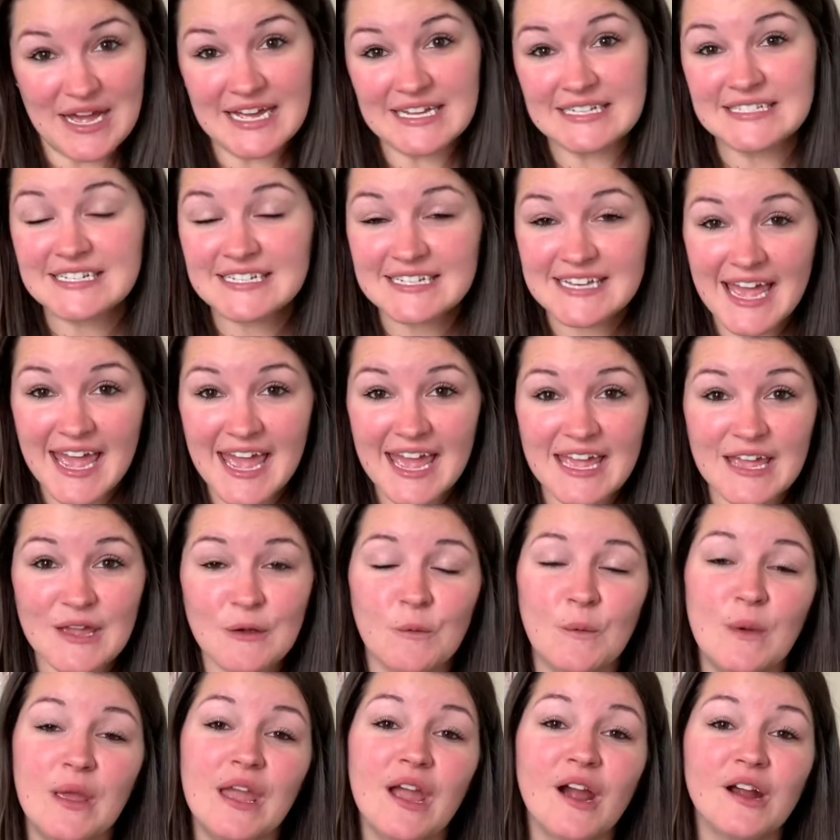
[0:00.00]
today
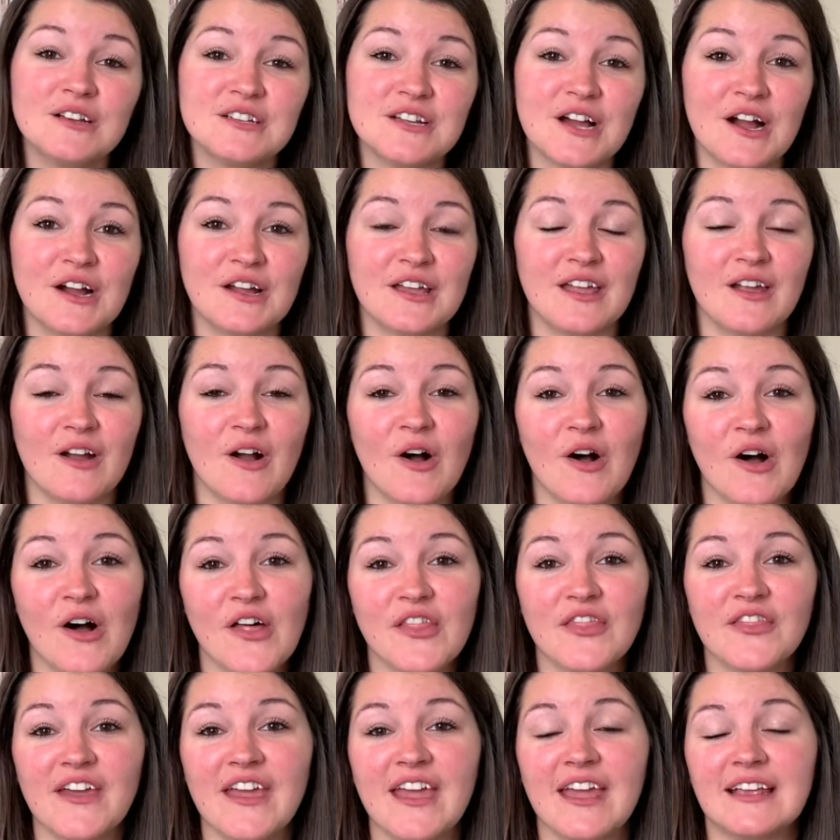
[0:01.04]
we are talking all
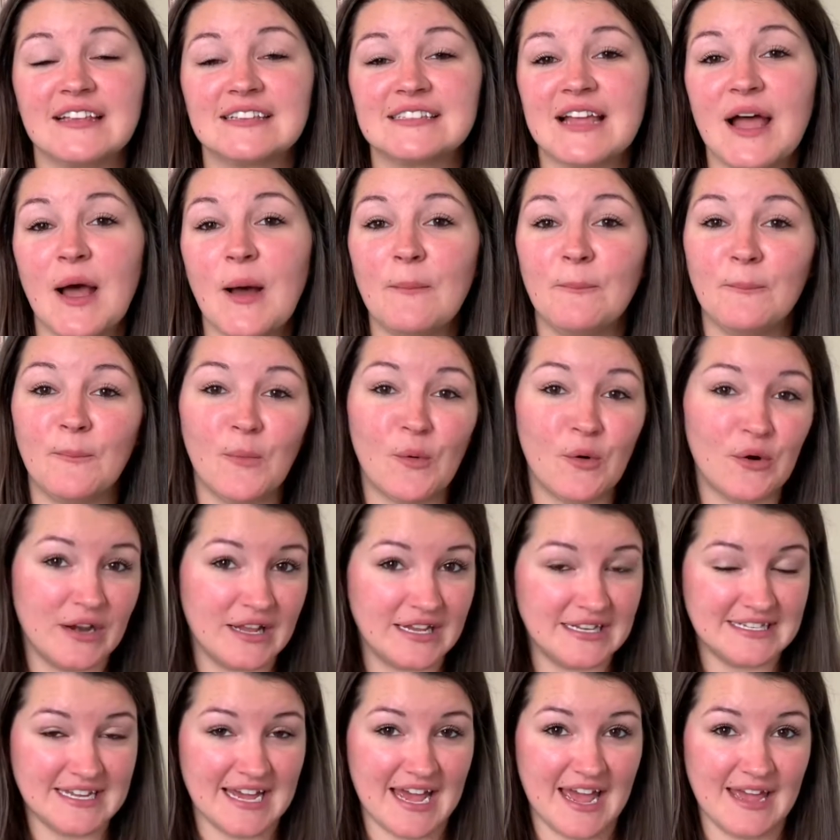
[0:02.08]
things morning
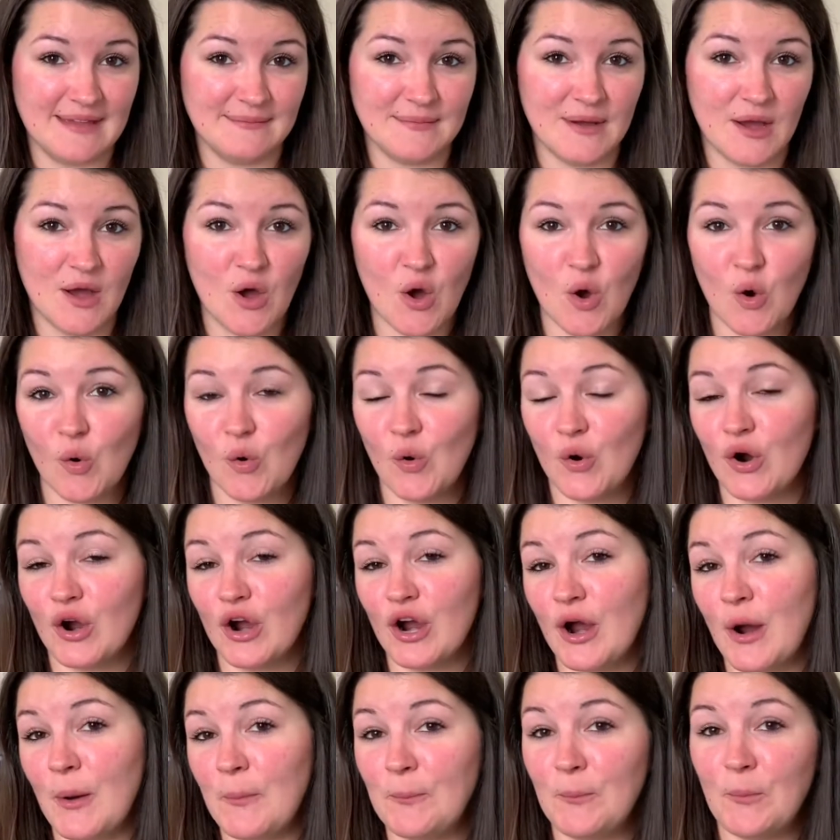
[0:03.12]
time
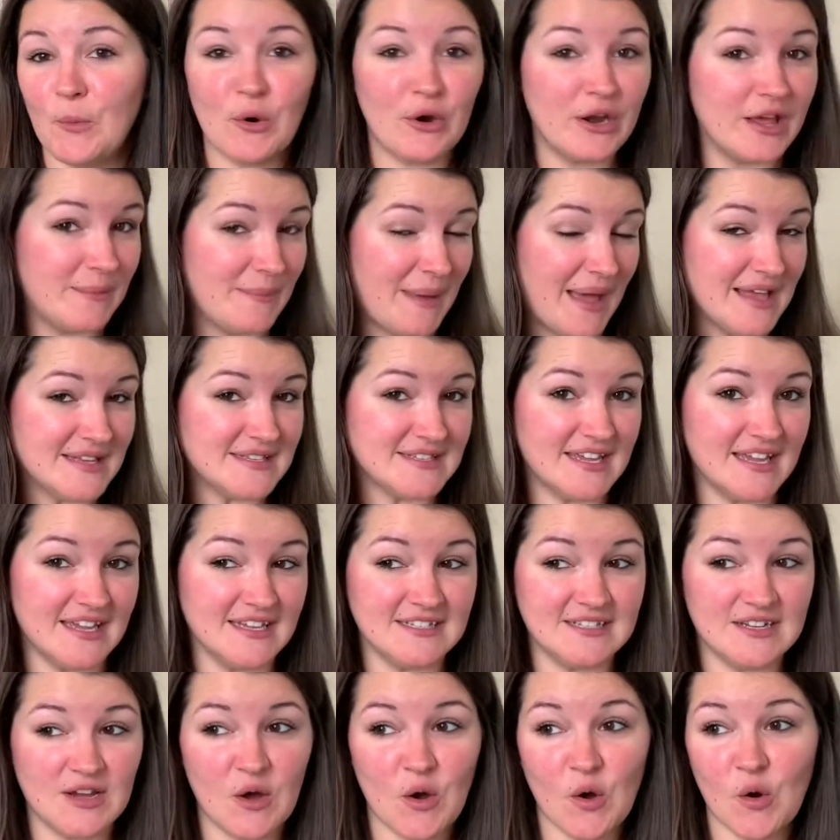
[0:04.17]
or morning
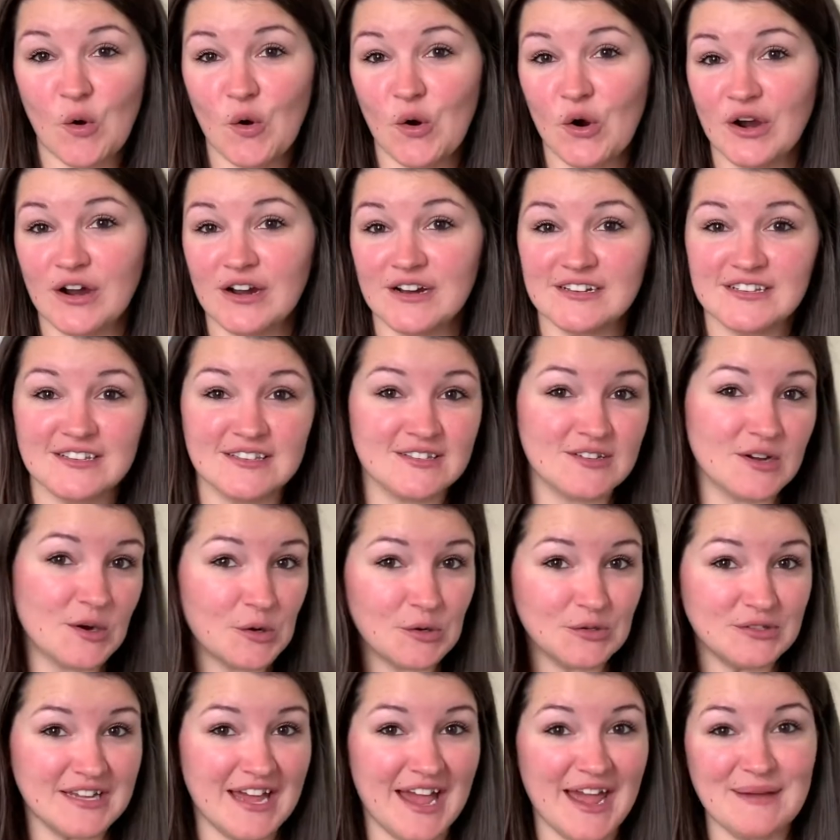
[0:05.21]
basket or
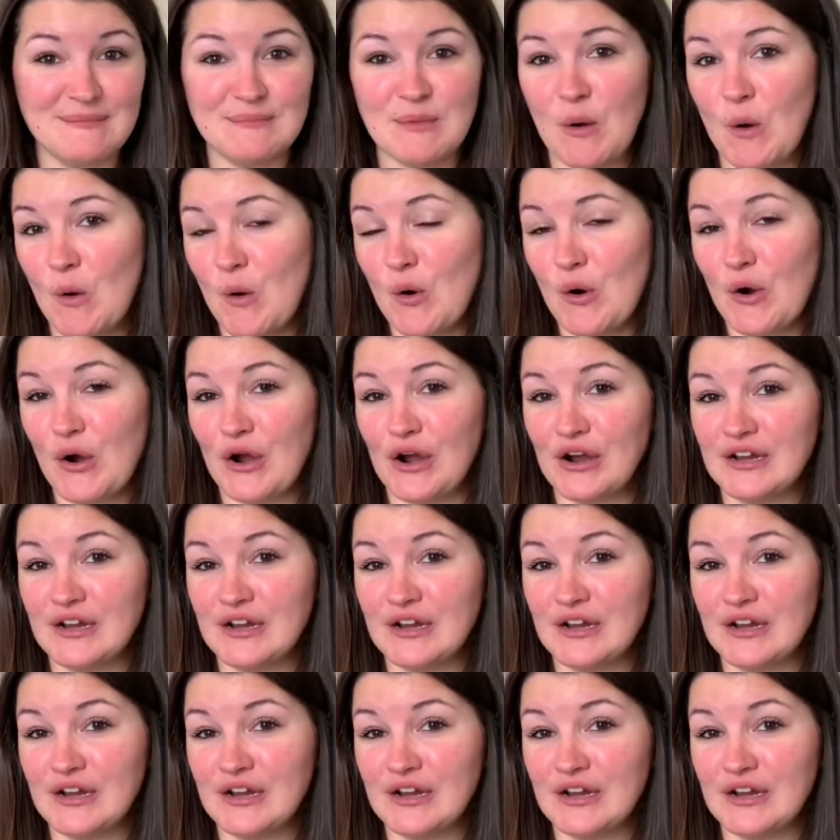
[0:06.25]
circle time or